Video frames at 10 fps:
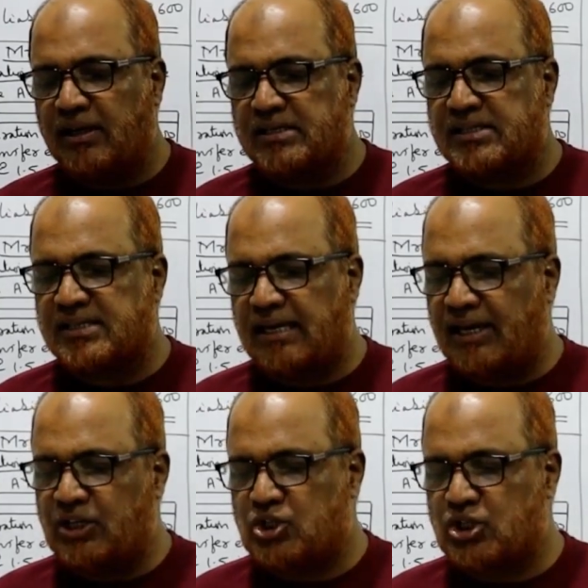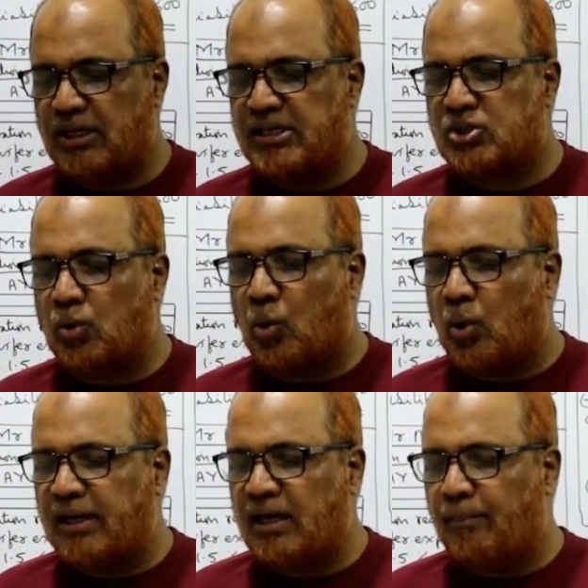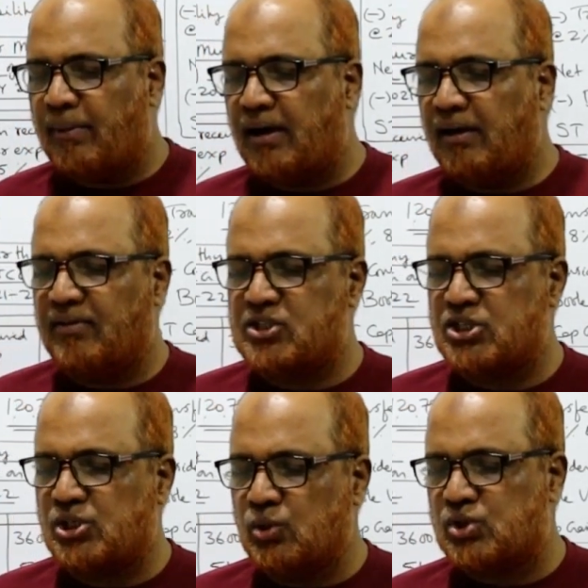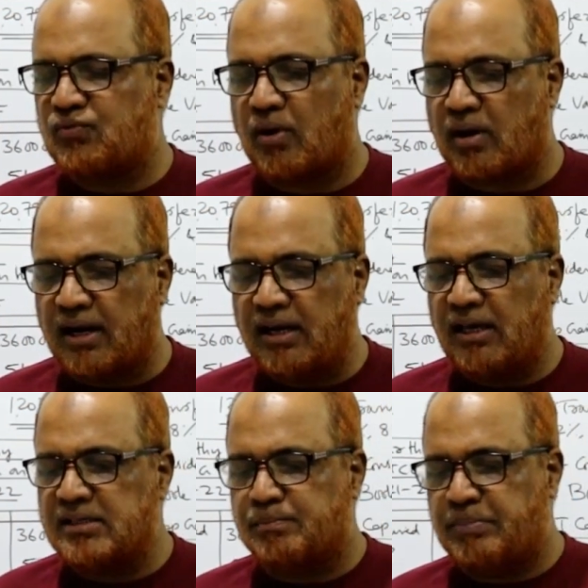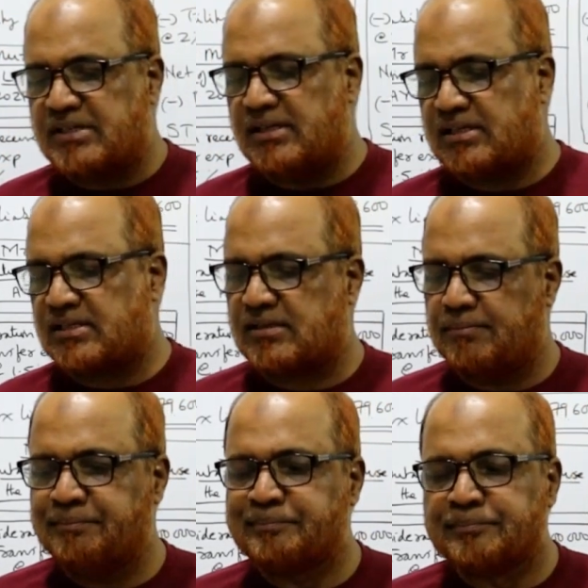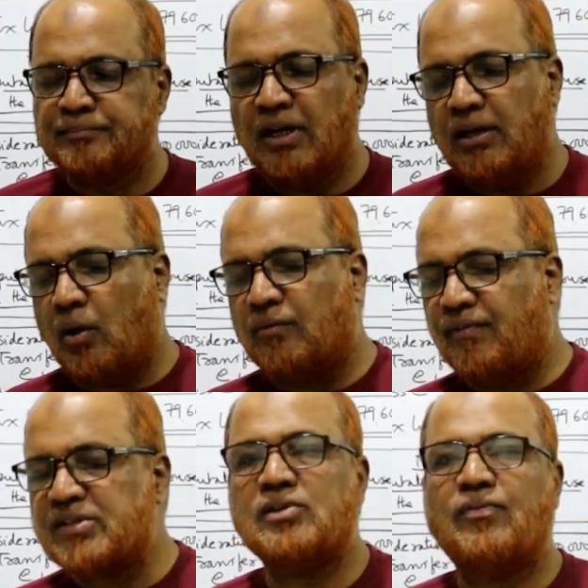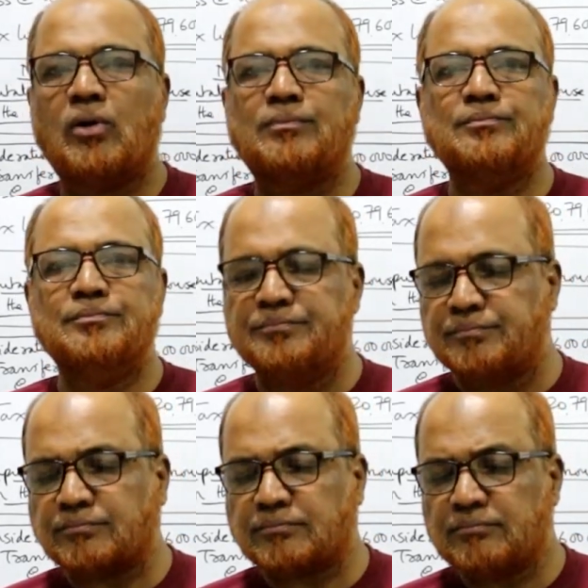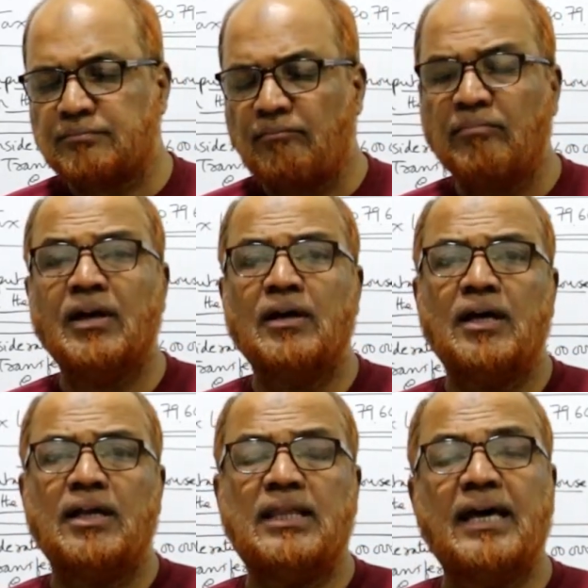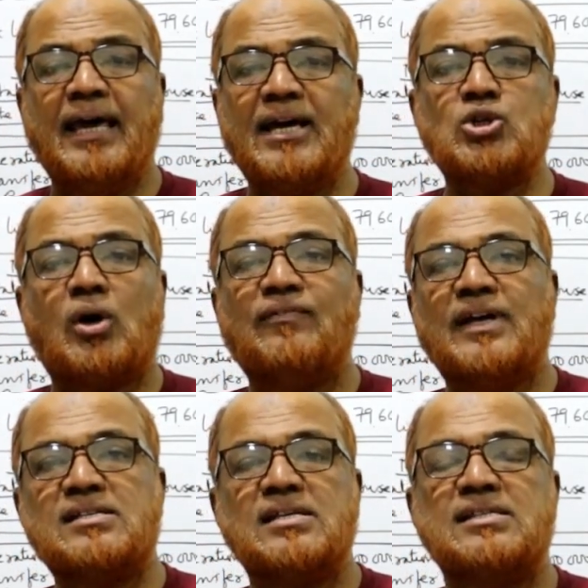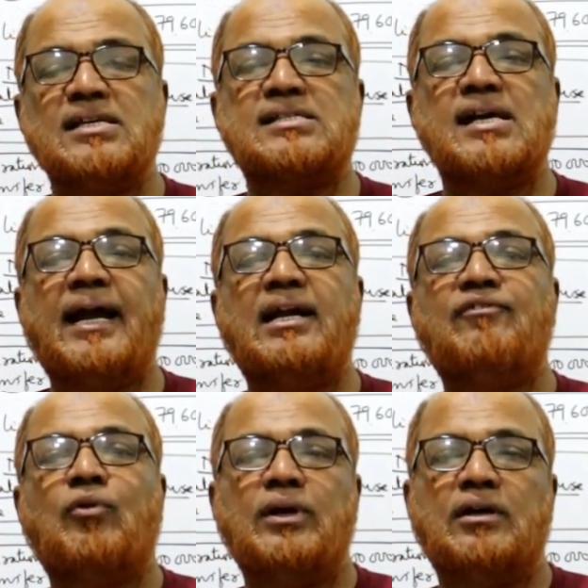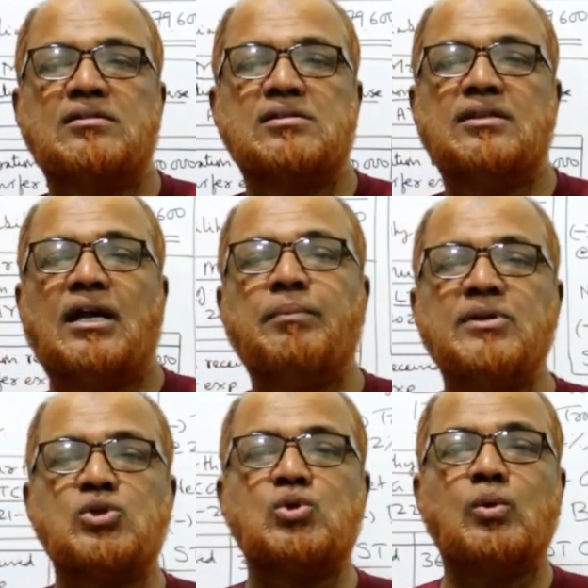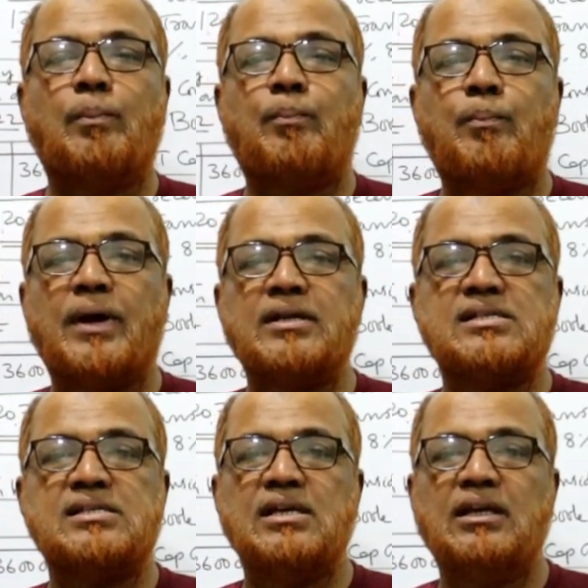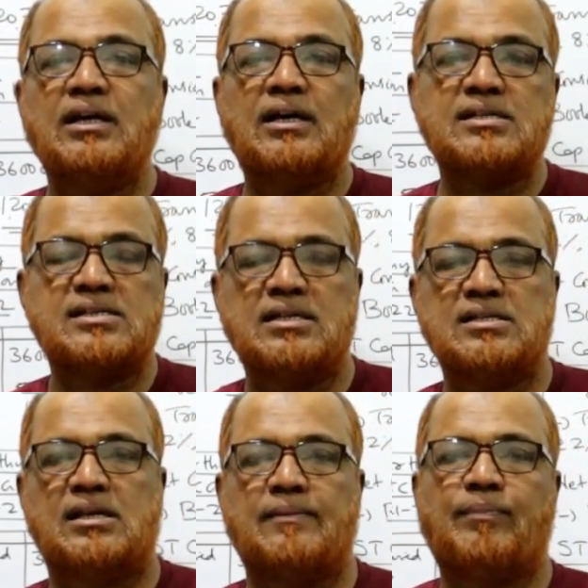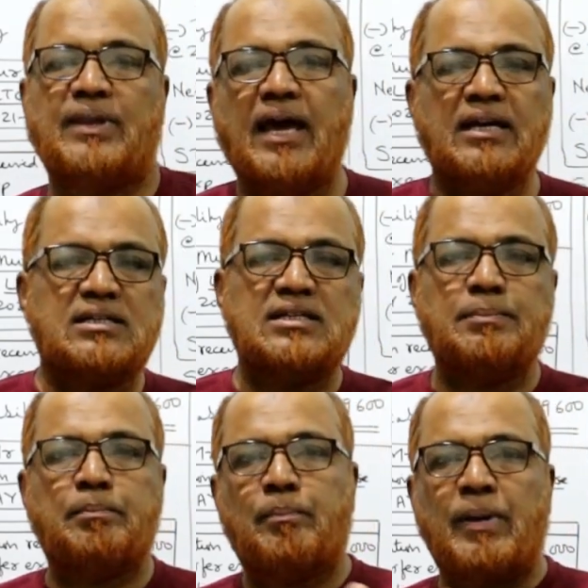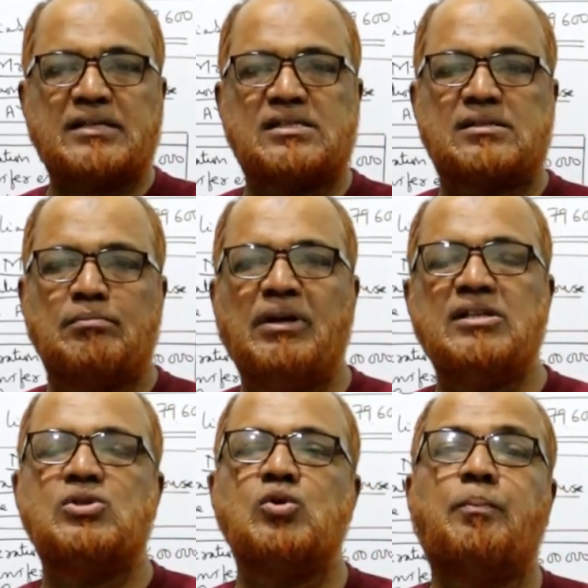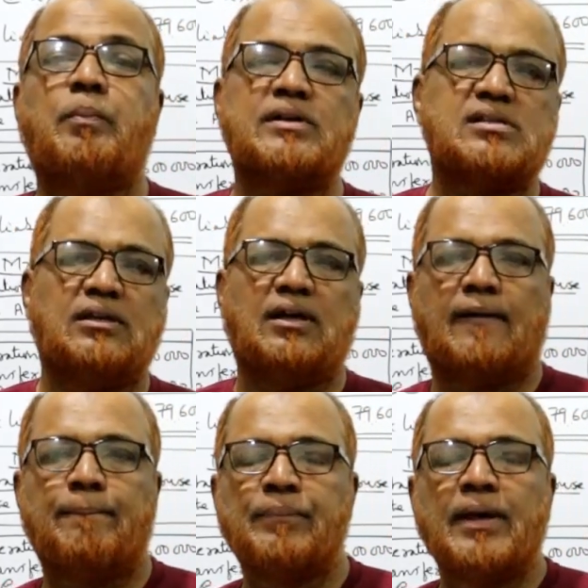years age is owning a building which is used for running his business. Now, first of all, the age of the assessee is 84 years. That means super senior citizen. 80 plus means super senior.